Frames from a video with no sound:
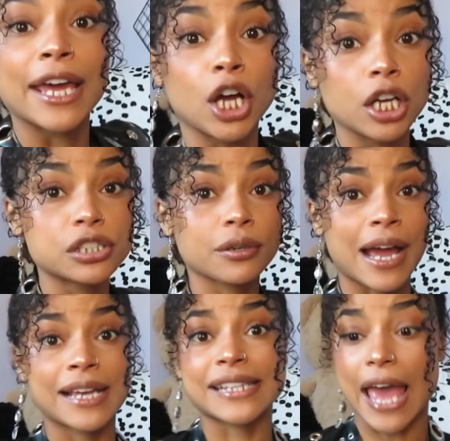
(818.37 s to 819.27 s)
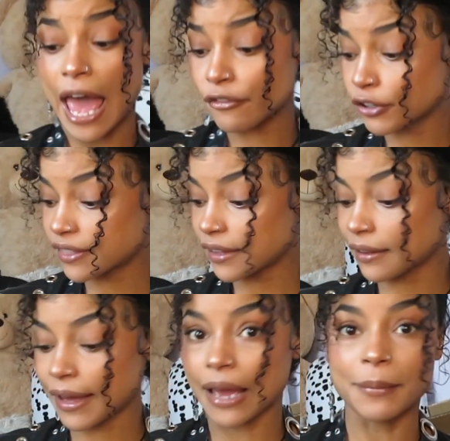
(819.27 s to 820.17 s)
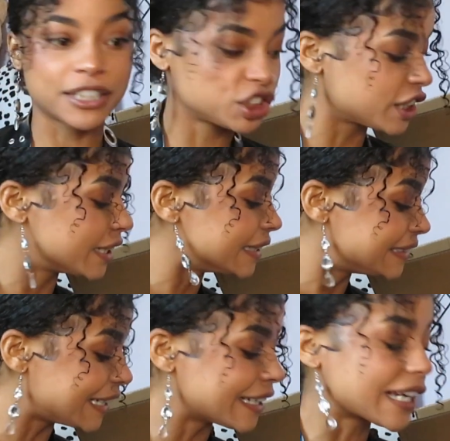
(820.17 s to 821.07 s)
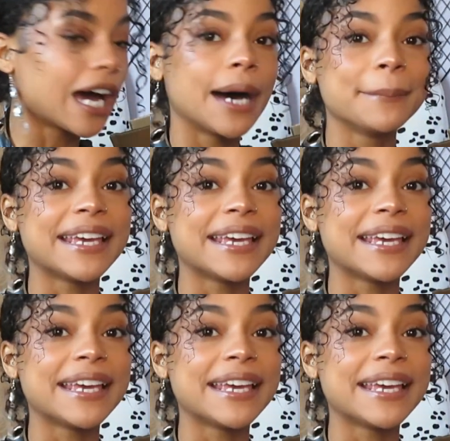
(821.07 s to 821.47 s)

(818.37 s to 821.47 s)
And also, guys, everything, like I mentioned, did come